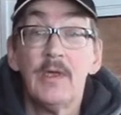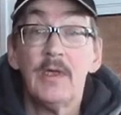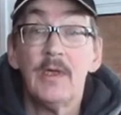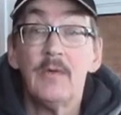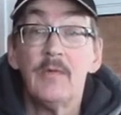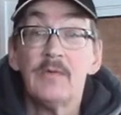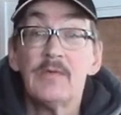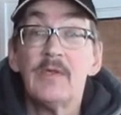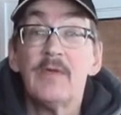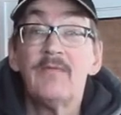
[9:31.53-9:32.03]

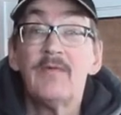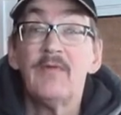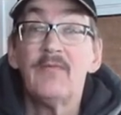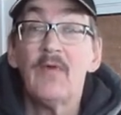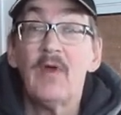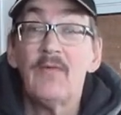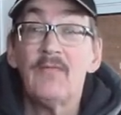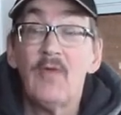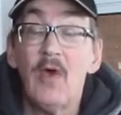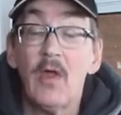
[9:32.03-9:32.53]
it was
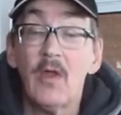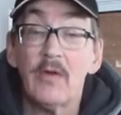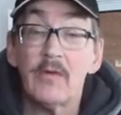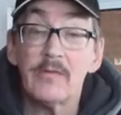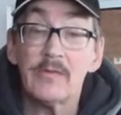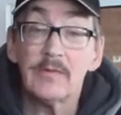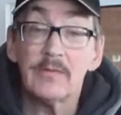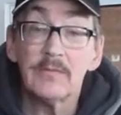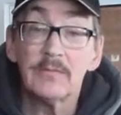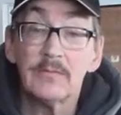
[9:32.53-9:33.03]

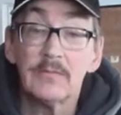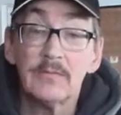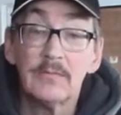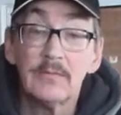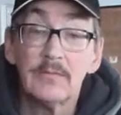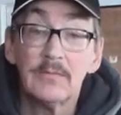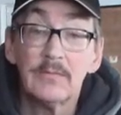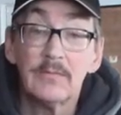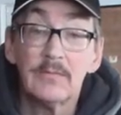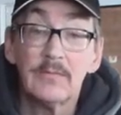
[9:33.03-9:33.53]
$75
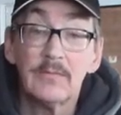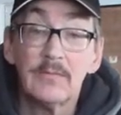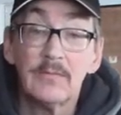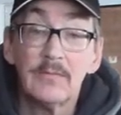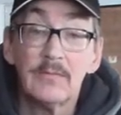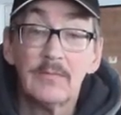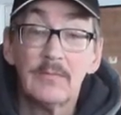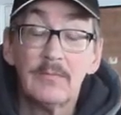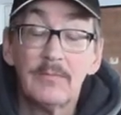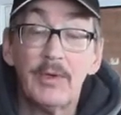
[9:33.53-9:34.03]

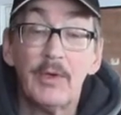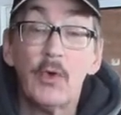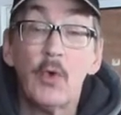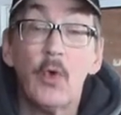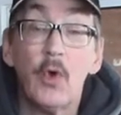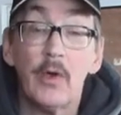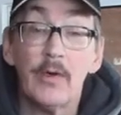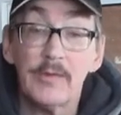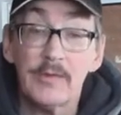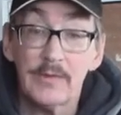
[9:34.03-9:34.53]
per
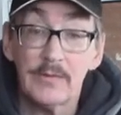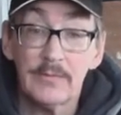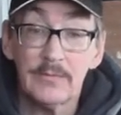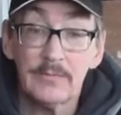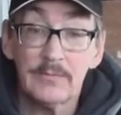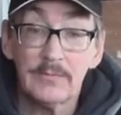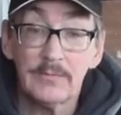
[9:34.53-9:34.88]
horse.